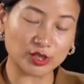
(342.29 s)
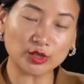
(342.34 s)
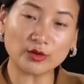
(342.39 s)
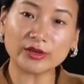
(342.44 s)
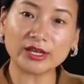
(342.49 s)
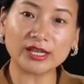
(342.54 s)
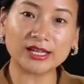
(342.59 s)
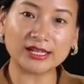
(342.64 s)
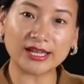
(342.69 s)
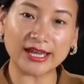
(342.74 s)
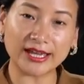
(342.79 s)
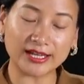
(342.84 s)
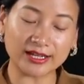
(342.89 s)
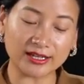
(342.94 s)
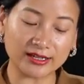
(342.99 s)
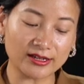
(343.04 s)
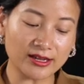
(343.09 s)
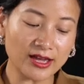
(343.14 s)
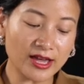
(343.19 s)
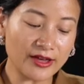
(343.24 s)
Talking like
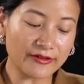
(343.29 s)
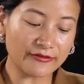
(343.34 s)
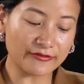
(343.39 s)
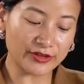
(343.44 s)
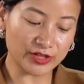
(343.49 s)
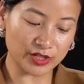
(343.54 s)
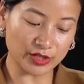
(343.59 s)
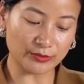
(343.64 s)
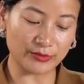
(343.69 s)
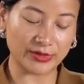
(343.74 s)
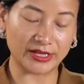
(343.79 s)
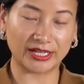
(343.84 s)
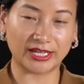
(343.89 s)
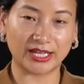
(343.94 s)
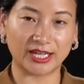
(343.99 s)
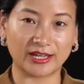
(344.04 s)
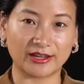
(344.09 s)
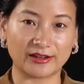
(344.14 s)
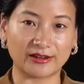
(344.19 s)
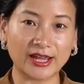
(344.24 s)
a fisherman
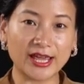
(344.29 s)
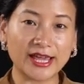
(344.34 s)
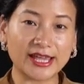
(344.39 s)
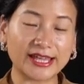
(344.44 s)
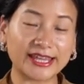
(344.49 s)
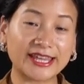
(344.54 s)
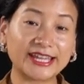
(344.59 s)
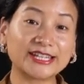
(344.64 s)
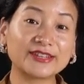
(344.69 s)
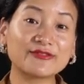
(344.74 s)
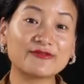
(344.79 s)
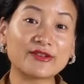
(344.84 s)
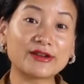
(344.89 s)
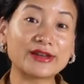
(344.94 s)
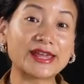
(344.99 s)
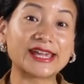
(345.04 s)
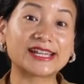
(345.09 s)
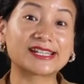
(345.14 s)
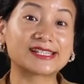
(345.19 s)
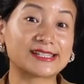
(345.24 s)
here, getting
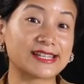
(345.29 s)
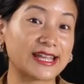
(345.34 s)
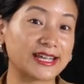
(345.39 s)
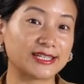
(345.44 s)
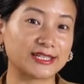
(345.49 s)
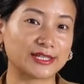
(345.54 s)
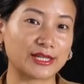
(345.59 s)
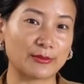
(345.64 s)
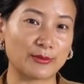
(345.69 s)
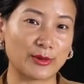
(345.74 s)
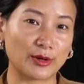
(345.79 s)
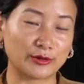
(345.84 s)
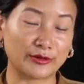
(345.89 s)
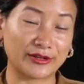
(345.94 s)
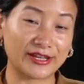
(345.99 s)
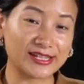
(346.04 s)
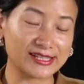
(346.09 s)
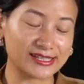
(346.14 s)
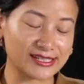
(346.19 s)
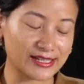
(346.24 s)
very excited about
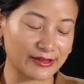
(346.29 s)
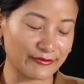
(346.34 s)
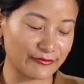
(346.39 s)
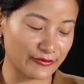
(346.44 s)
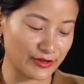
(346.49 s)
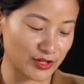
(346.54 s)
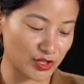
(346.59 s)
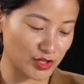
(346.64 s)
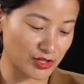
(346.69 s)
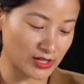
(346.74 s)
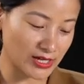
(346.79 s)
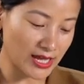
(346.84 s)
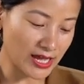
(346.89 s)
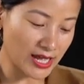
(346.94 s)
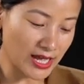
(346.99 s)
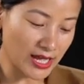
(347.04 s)
Hilsa fish.